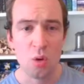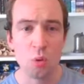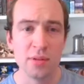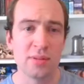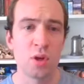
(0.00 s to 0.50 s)

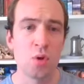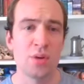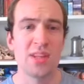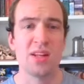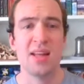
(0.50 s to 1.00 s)
was
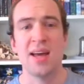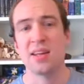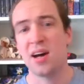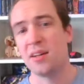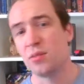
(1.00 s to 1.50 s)
luring the clan
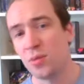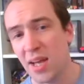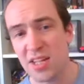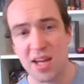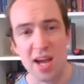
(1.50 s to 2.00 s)
castle
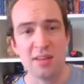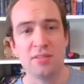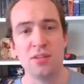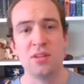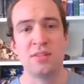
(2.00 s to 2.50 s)
later.
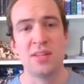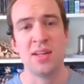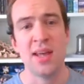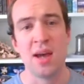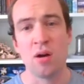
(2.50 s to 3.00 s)
As you can see
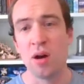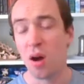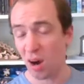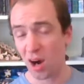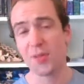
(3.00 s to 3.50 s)
now,
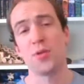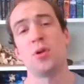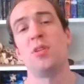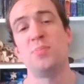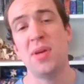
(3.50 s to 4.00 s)
I thought
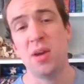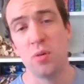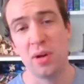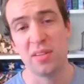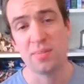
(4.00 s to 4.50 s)
I was being
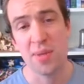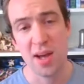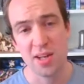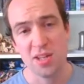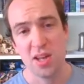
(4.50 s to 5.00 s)
really
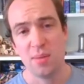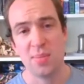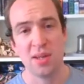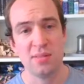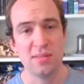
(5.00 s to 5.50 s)
smart
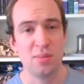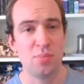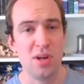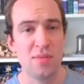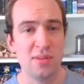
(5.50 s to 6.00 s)
because in the
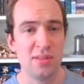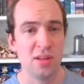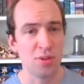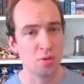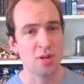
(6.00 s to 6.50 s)
previous
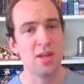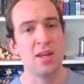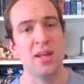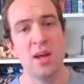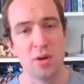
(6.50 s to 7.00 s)
hit I thought
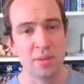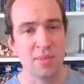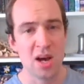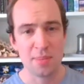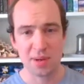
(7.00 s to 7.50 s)
it held him
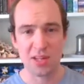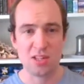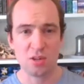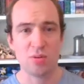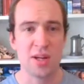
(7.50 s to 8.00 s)
up and he
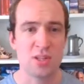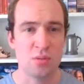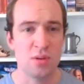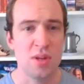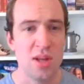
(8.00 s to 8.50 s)
didn't quite
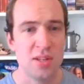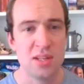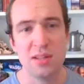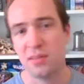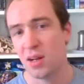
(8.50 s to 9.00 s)
do a
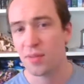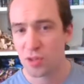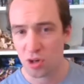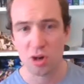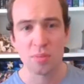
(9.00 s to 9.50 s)
decent enough
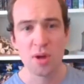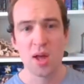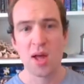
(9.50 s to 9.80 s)
job